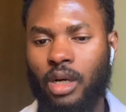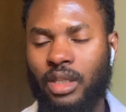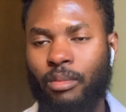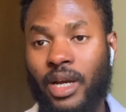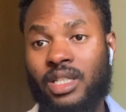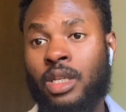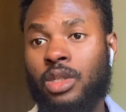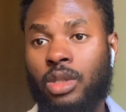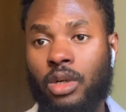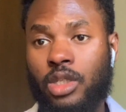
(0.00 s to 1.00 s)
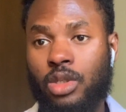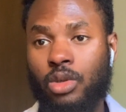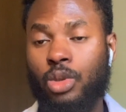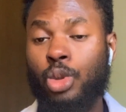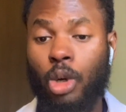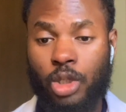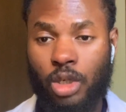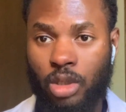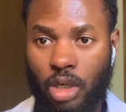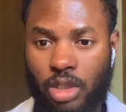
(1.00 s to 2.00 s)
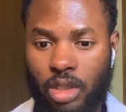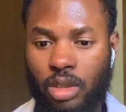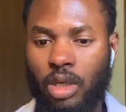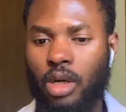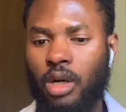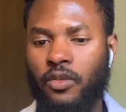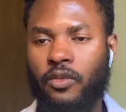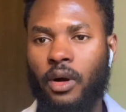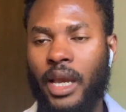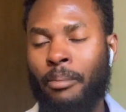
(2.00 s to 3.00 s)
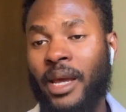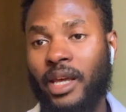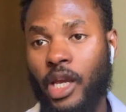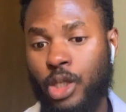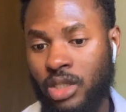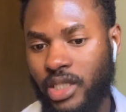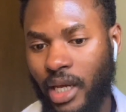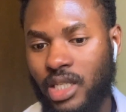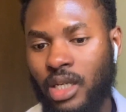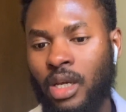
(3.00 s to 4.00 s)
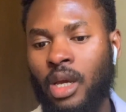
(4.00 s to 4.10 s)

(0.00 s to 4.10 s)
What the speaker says: the best thing to do is to talk to your doctor for a medication change.